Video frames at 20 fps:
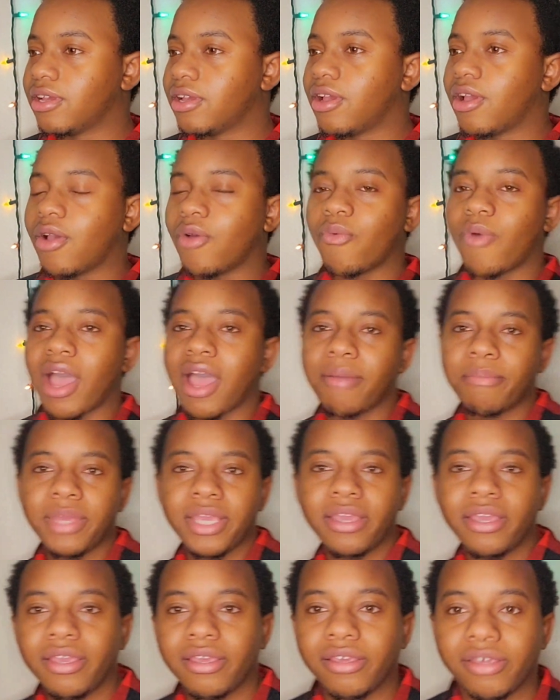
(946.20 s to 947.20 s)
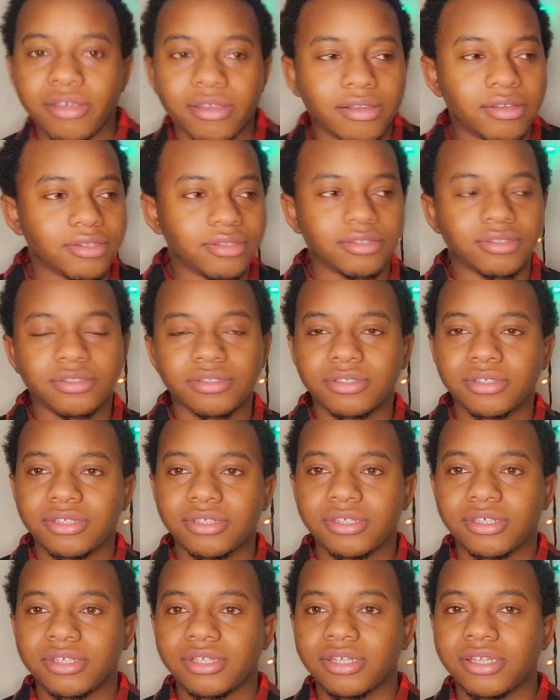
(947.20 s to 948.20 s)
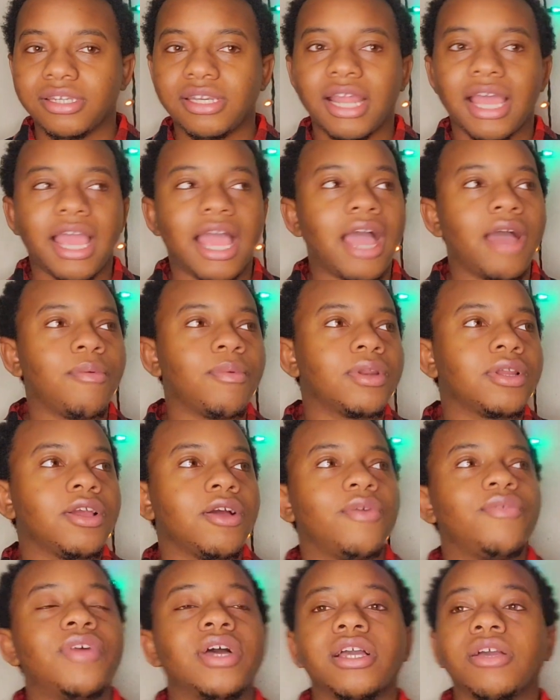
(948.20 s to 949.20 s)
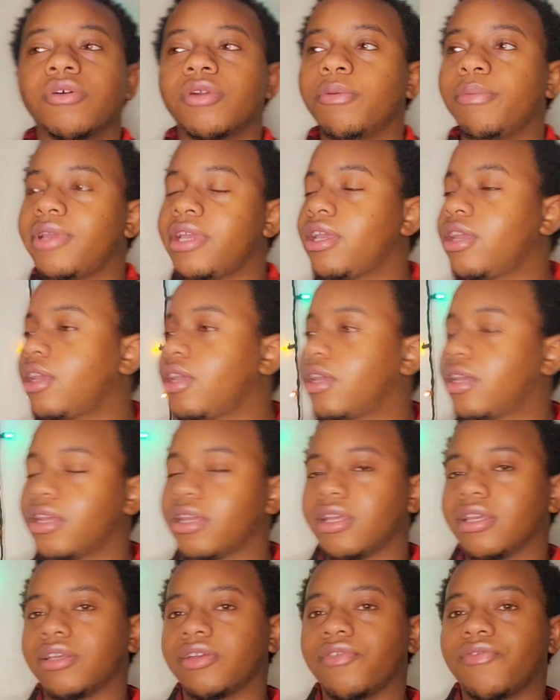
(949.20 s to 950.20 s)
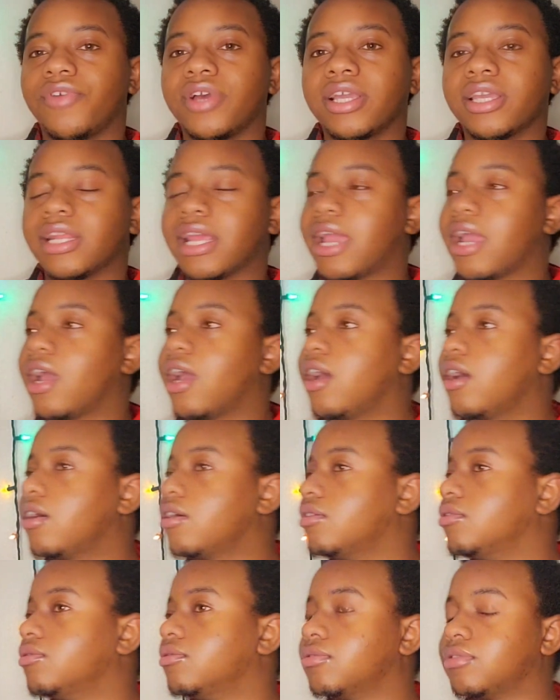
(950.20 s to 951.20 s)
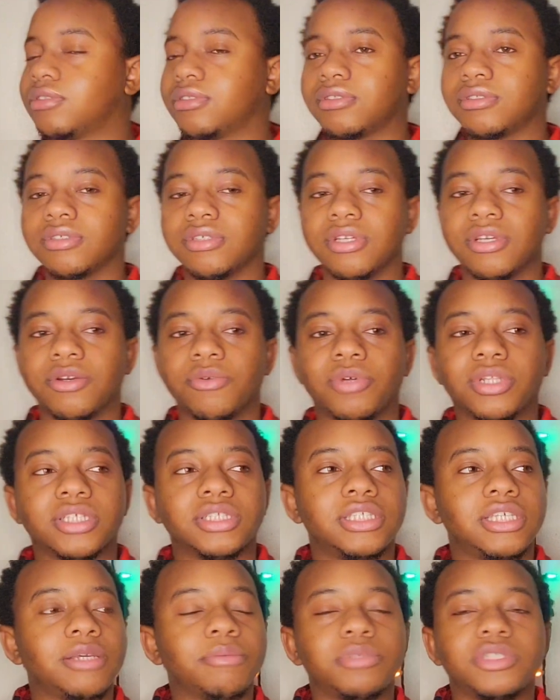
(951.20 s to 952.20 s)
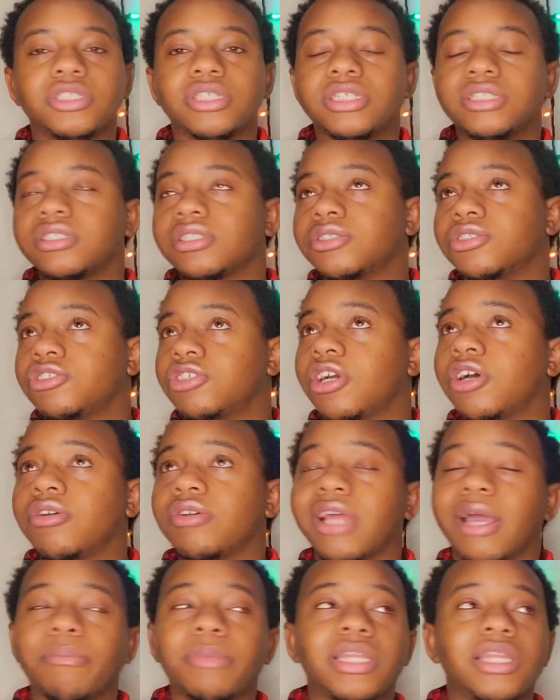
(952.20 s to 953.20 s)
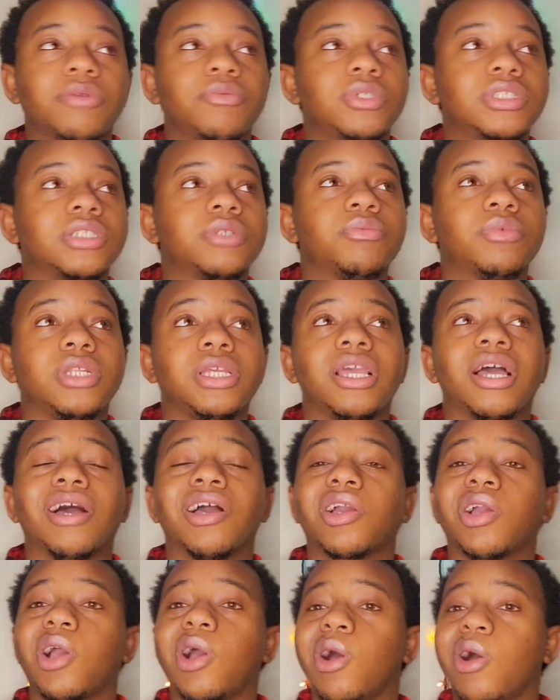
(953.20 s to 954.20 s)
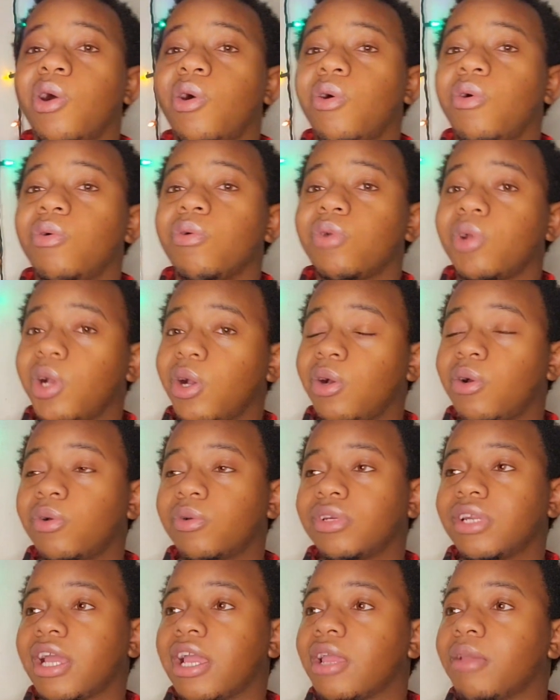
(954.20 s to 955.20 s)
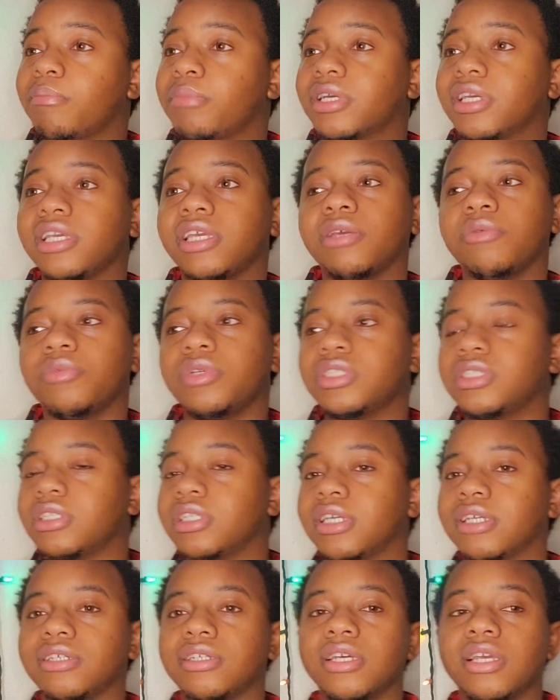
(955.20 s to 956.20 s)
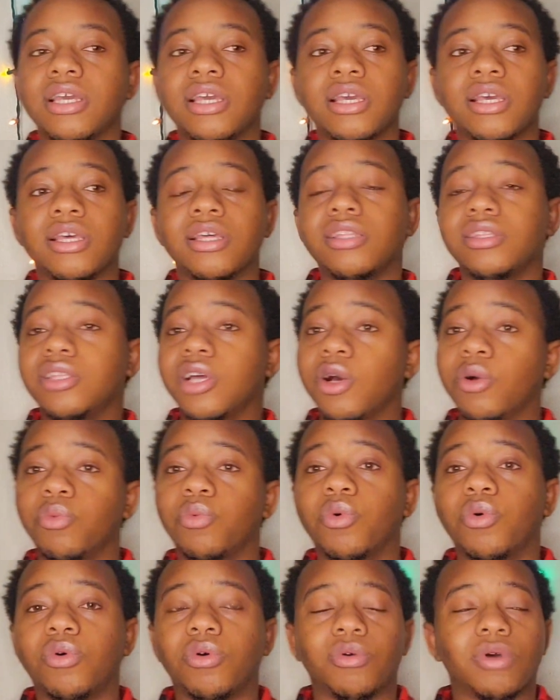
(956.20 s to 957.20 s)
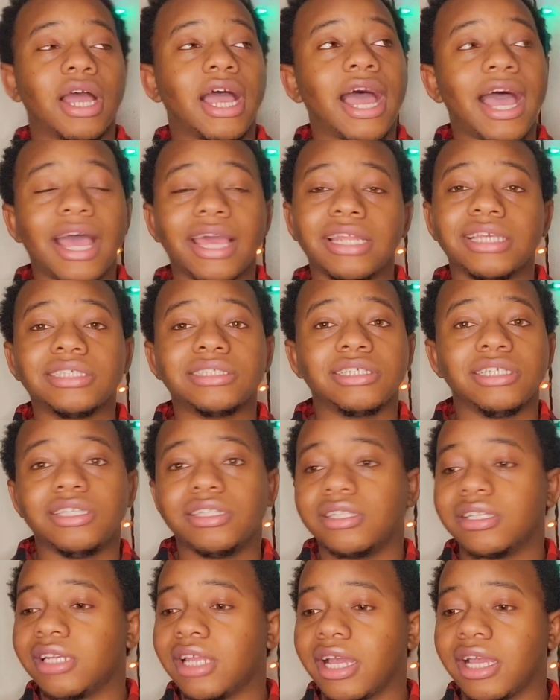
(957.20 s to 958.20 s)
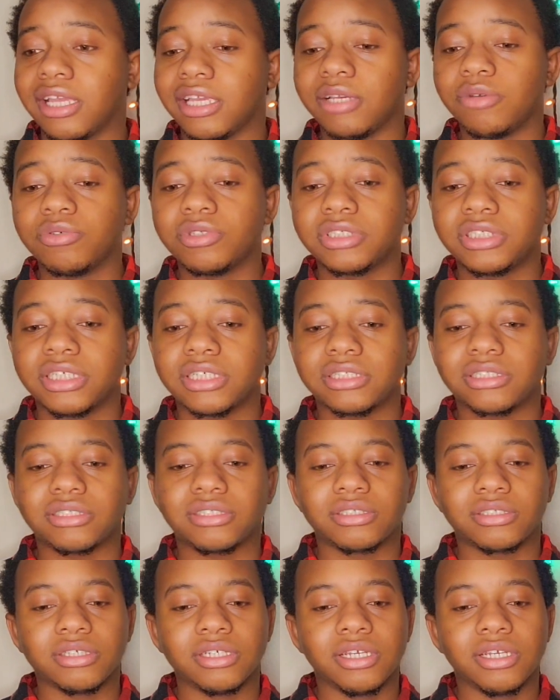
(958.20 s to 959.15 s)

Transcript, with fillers: Why me? Like, I want to go fuck on a bed, fucking house, where the temperature is controlled. I mean, it wasn't really a cold, cold night, but it wasn't the hottest either. Like, it was just